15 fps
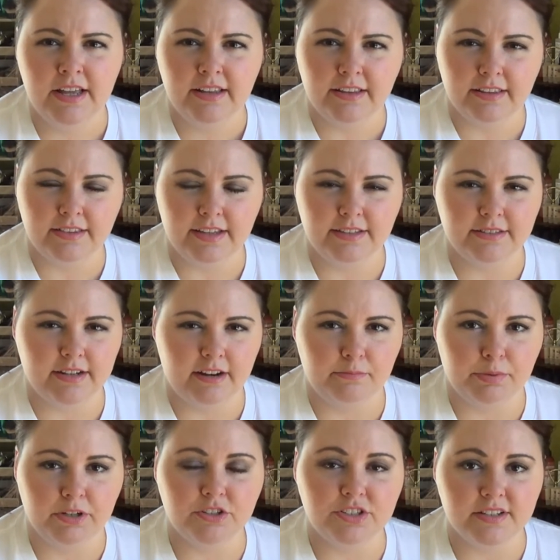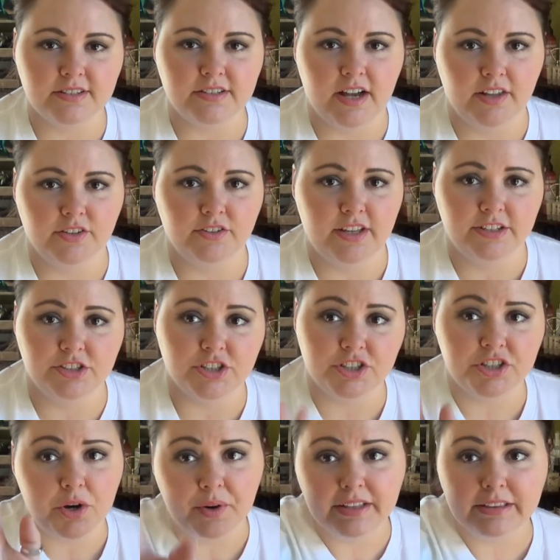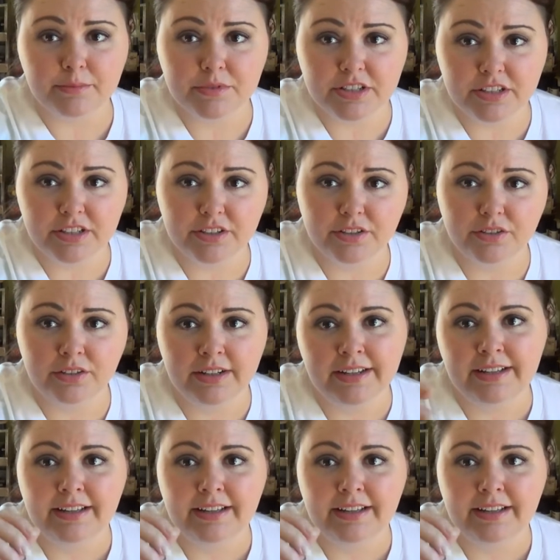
the things that I purchased other than just showing them to you